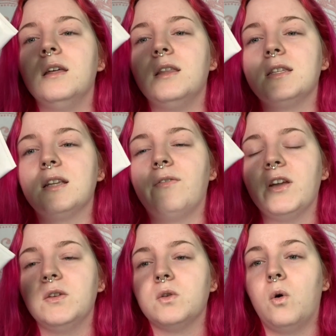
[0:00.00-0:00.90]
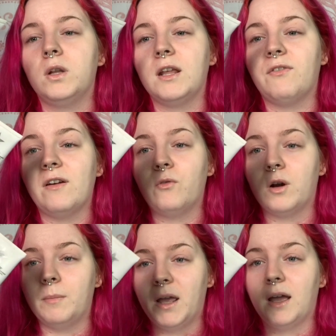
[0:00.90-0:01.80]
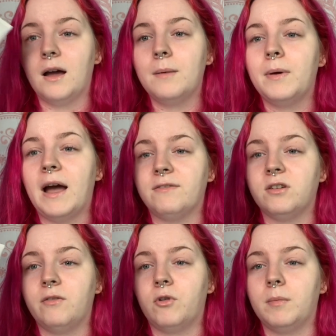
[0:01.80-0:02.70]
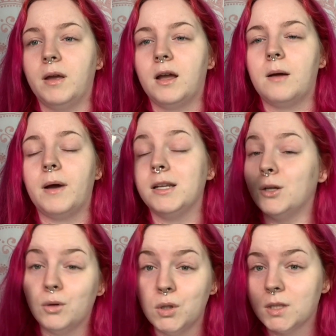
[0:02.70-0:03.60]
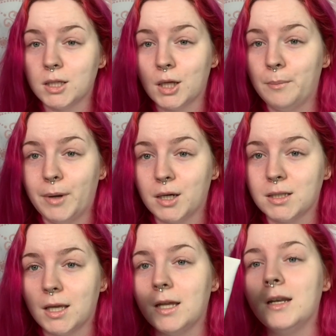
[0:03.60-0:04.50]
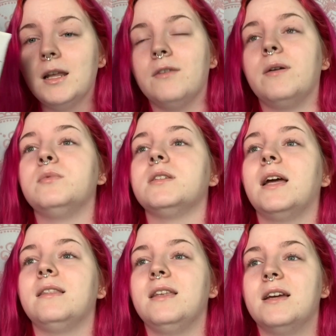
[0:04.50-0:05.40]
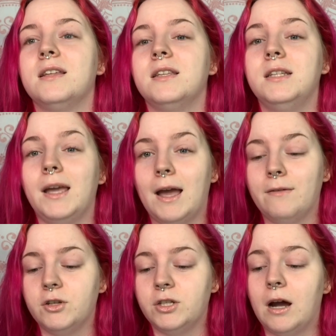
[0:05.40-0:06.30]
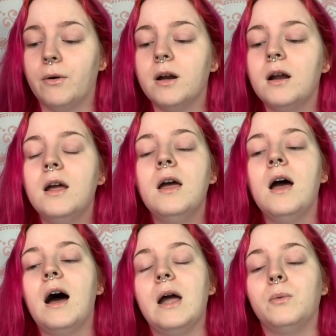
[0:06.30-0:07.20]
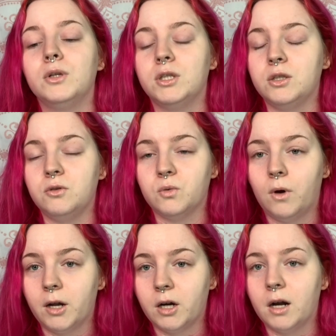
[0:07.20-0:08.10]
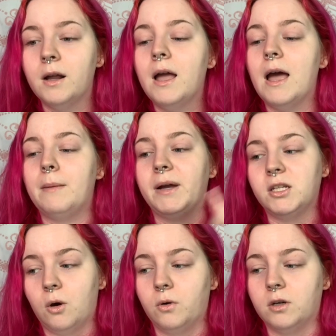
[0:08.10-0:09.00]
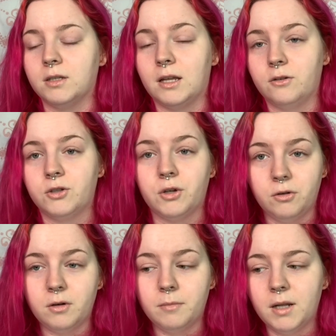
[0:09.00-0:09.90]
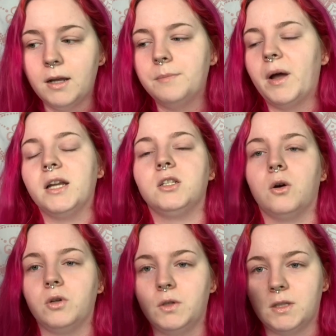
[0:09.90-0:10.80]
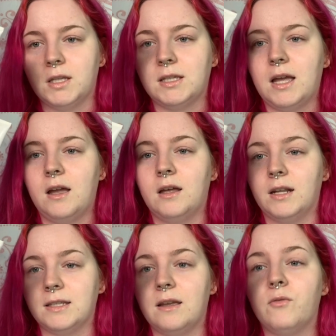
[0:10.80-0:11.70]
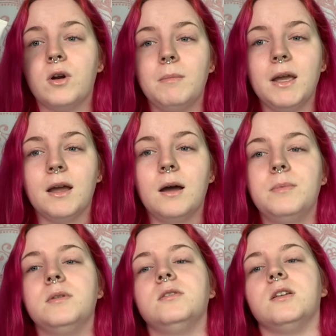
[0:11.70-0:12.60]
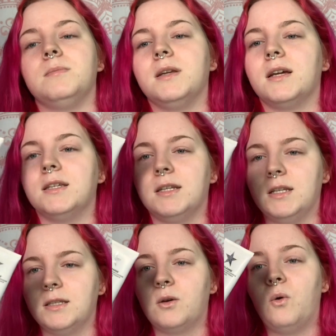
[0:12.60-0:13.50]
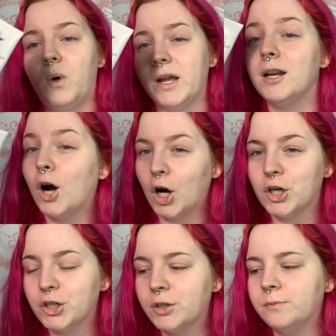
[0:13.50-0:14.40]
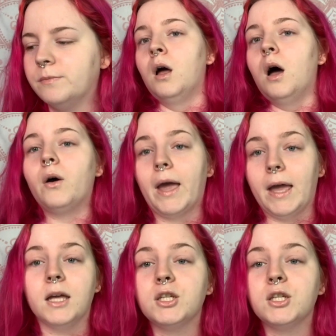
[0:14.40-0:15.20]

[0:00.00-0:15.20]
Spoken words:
This stuff I use only if I've worn makeup. After I've worn makeup, I don't use this on bare skin. If I'm just at the end of the day have a shower, I will just use water and my toners that I'll show you in a minute. I don't use this unless I've worn makeup, just because it is quite harsh. Okay,